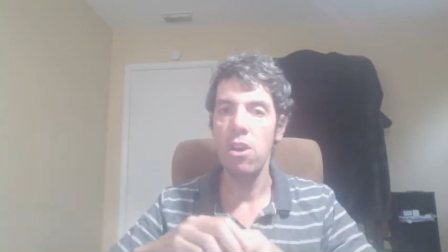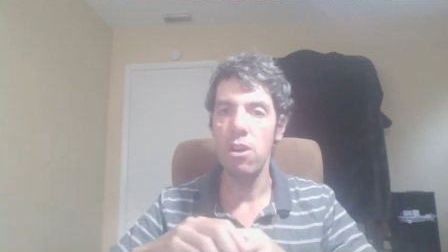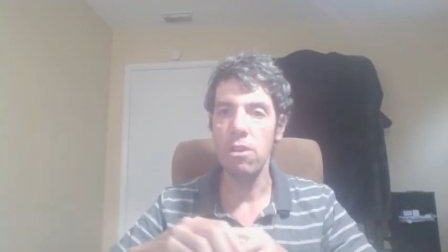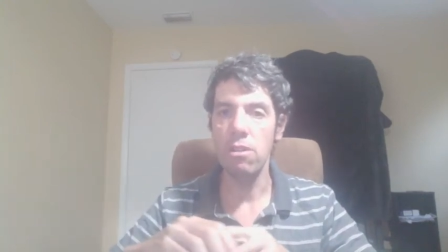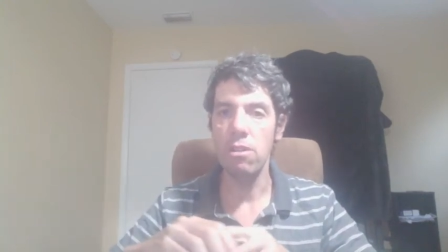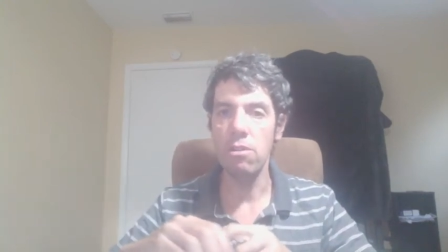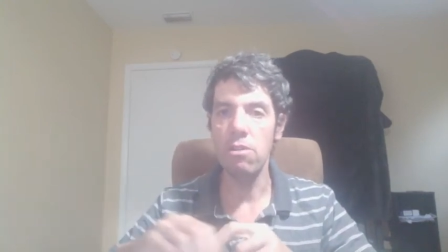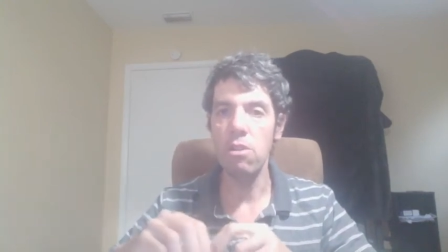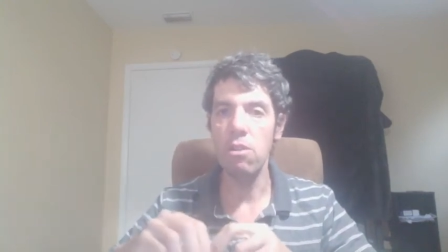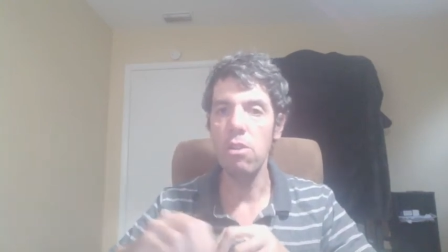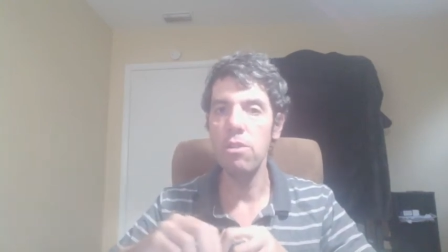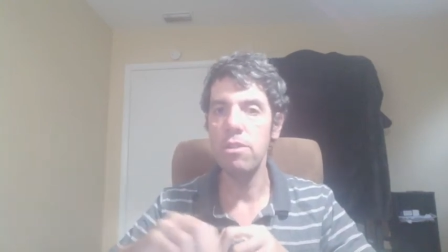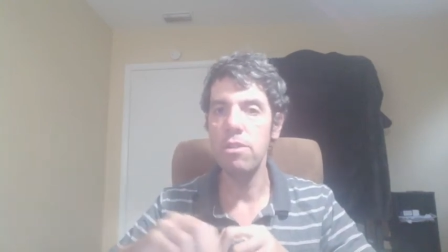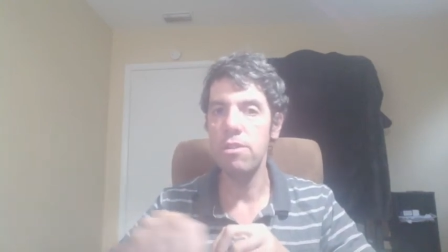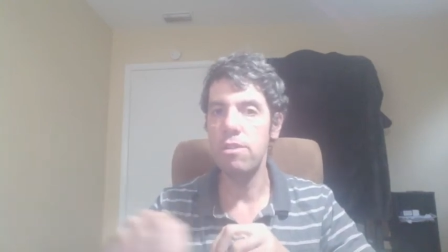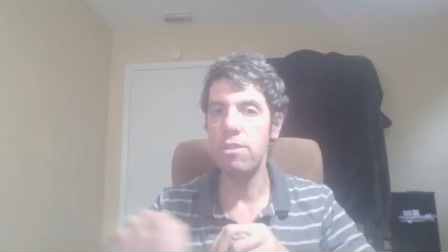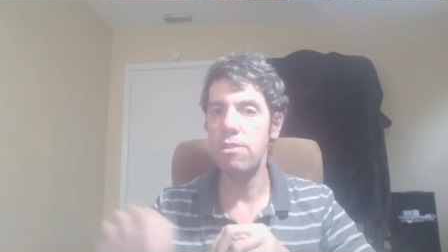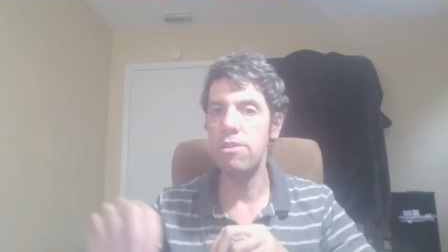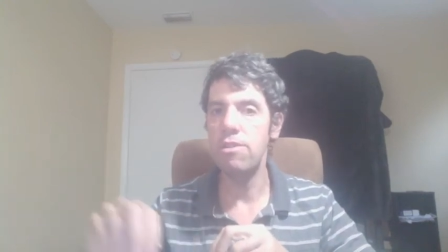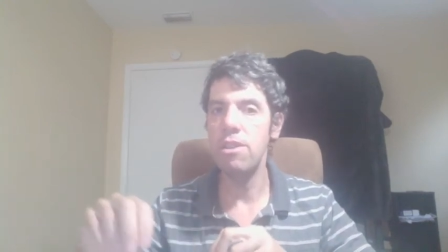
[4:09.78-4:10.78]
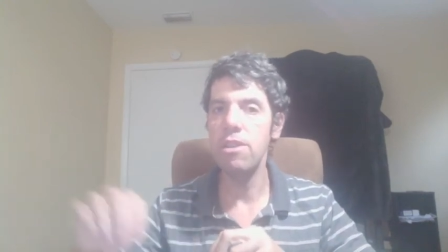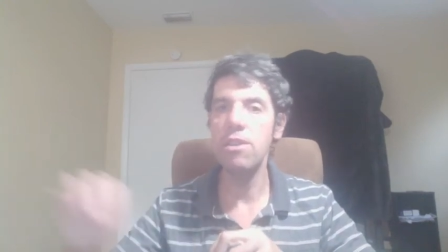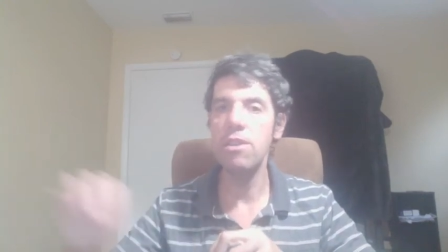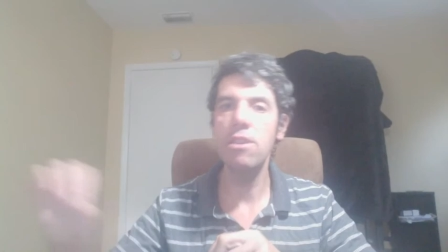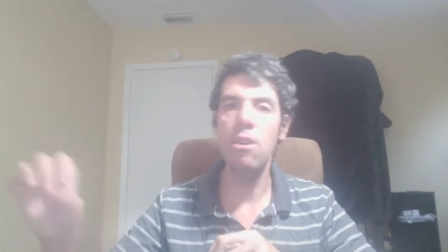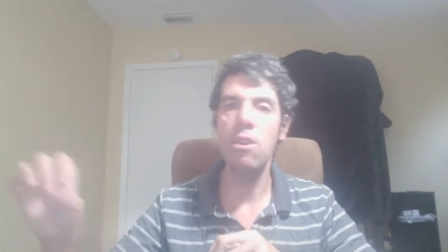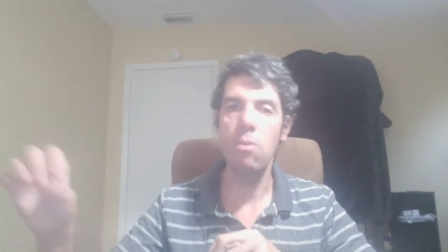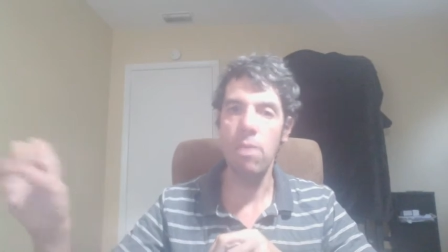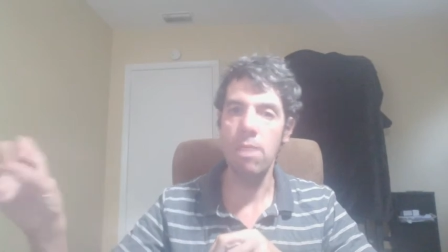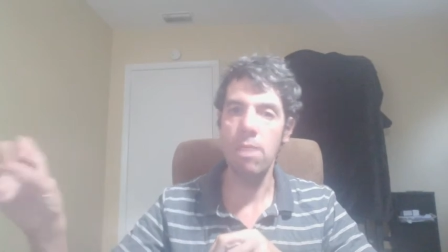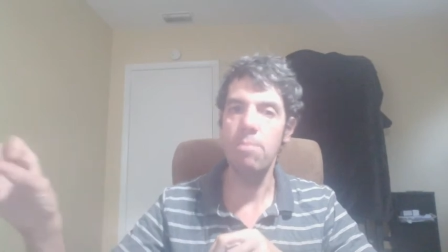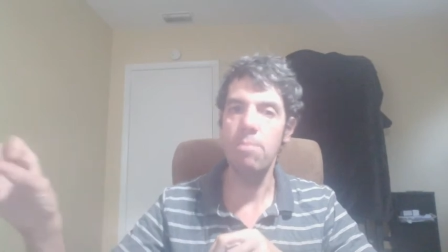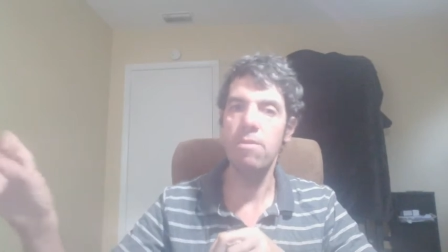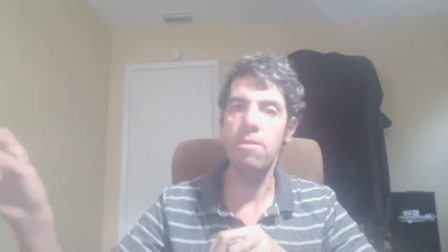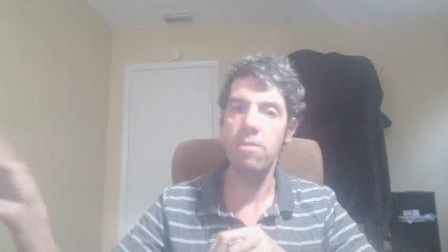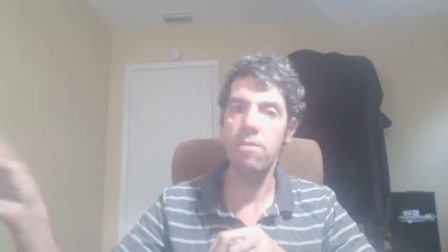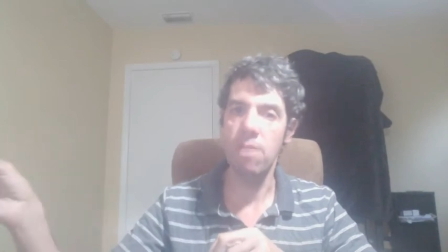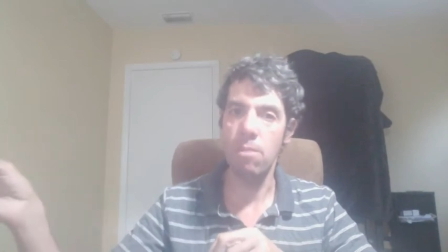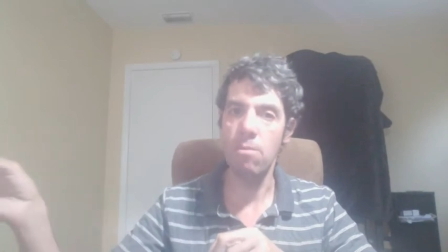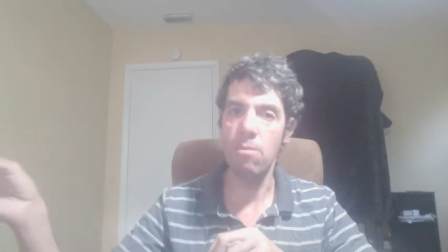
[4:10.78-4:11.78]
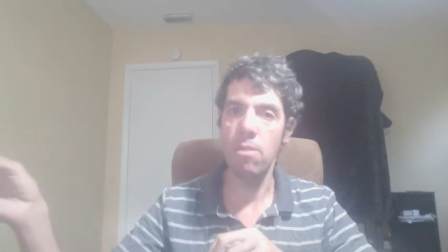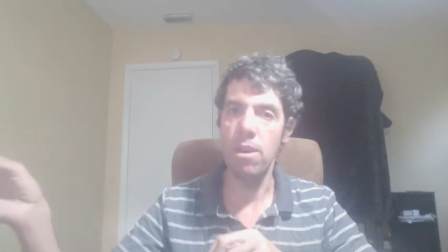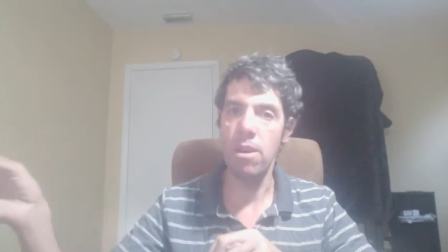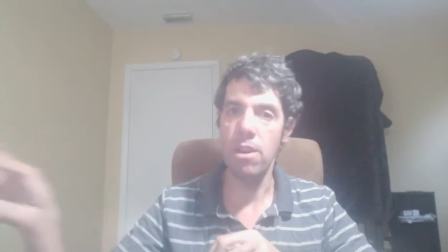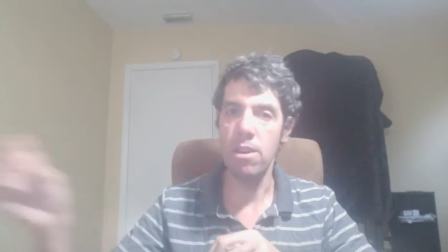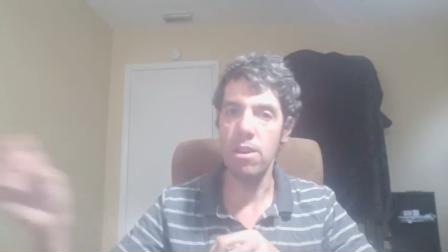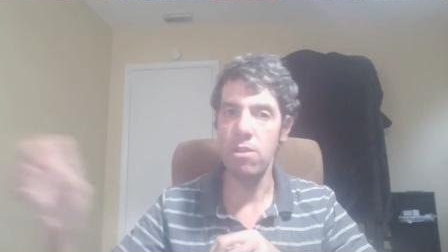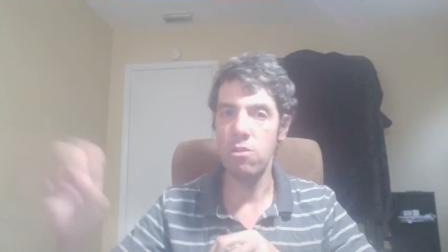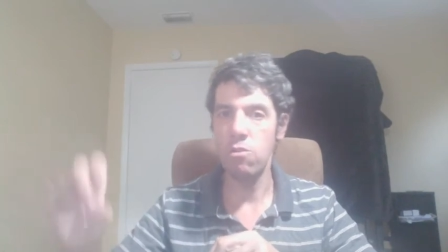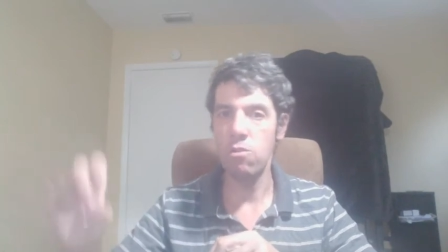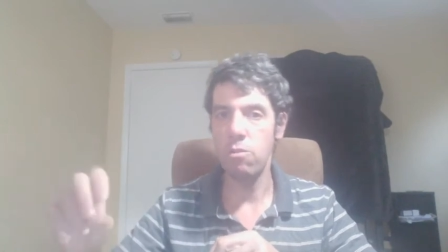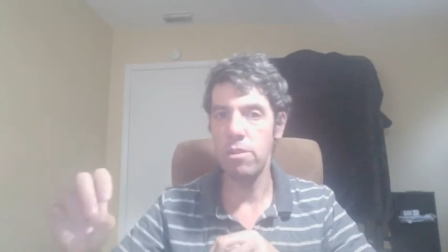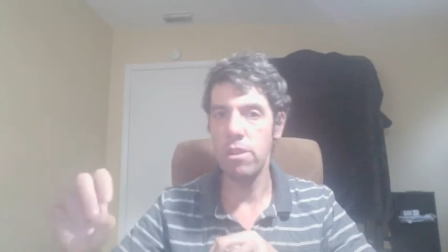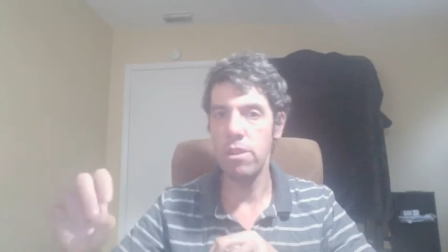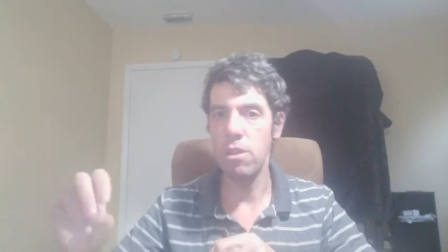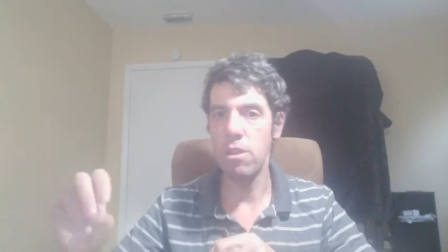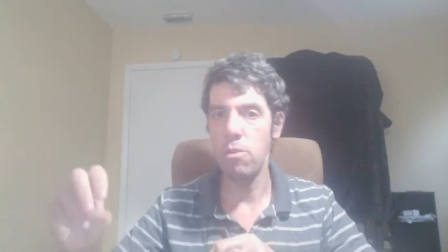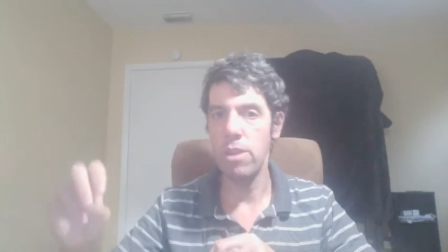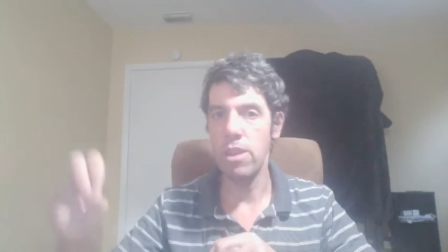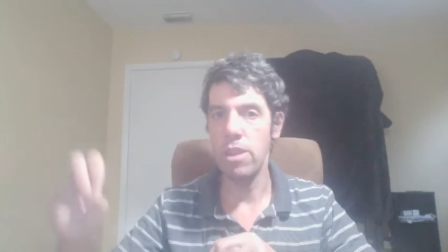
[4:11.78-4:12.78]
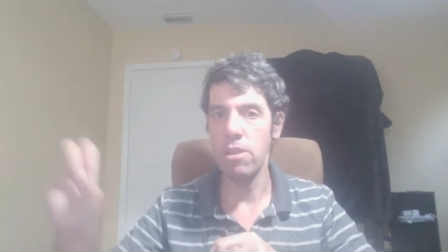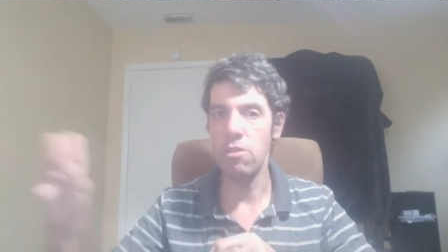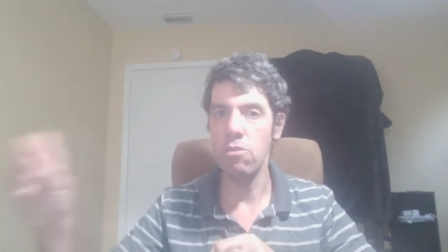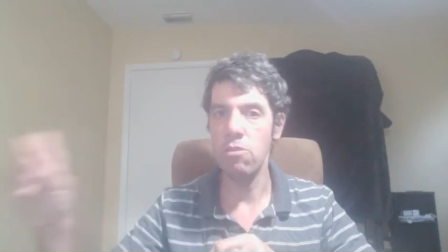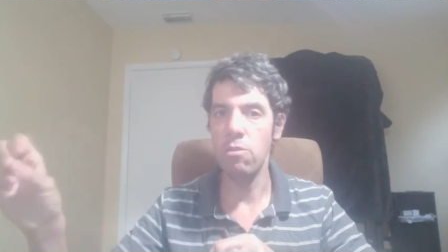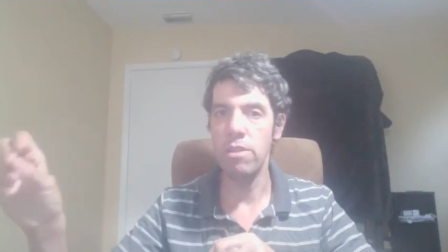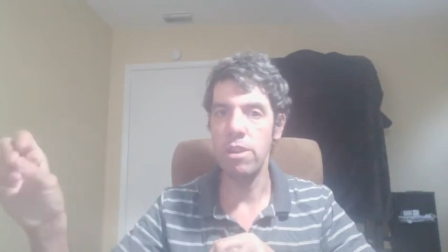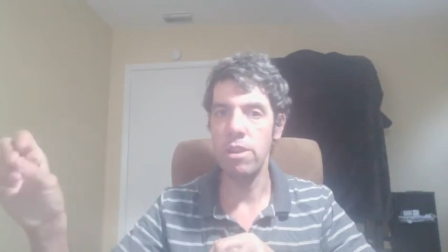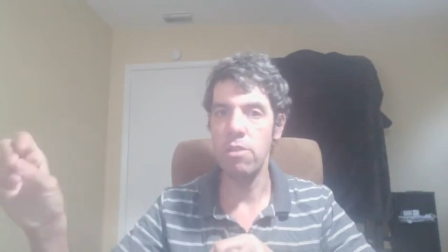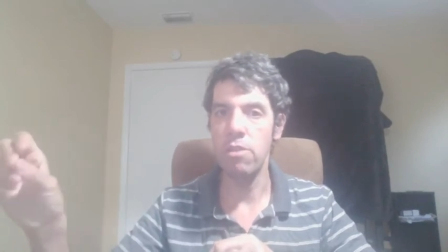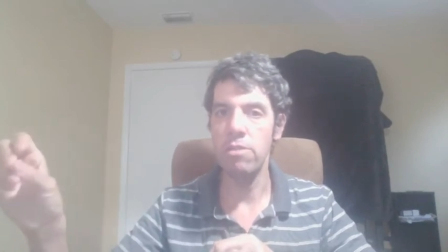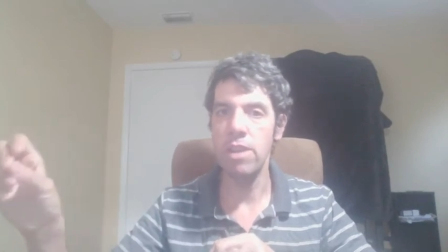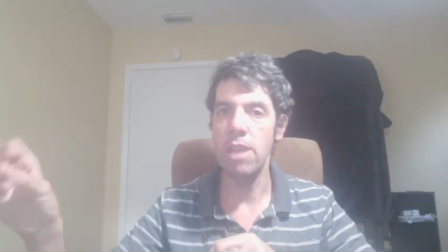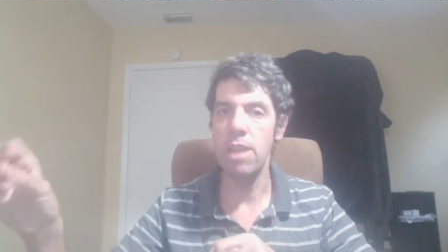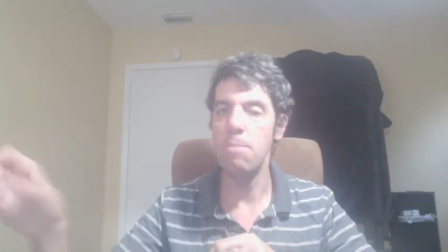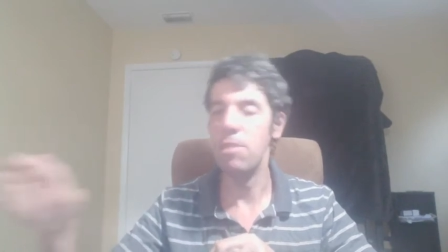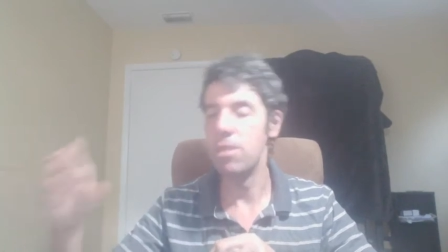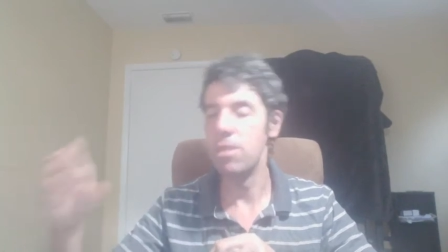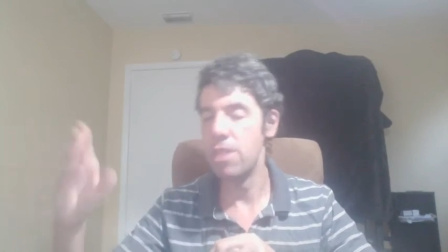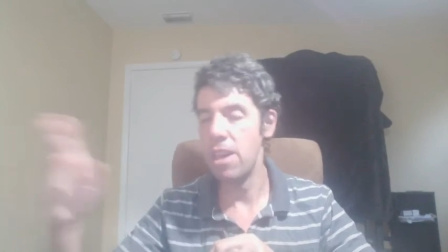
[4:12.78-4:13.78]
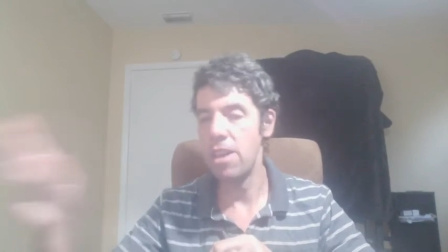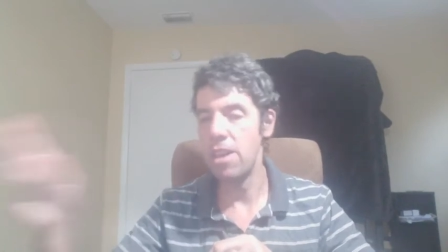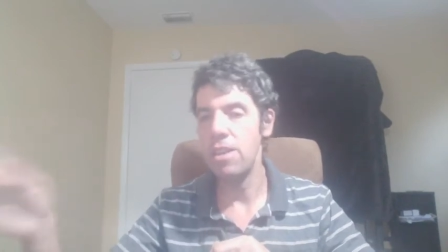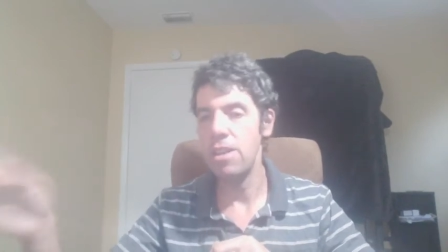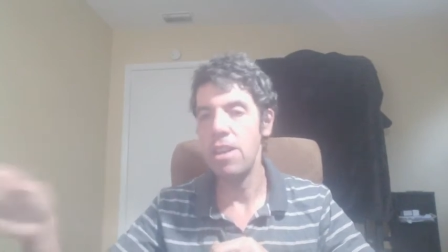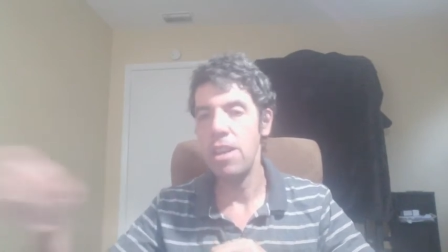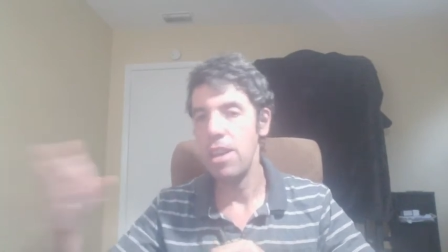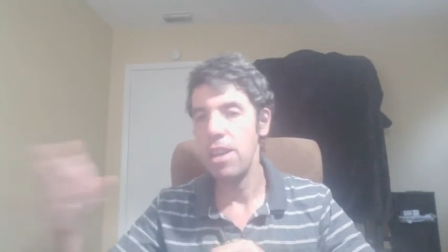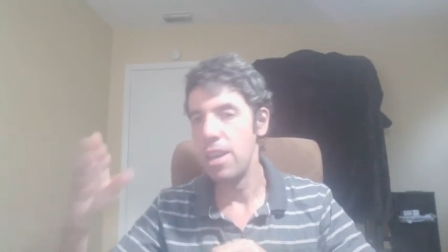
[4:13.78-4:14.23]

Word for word: Gold did go up somewhat in 2008 and 2009, but then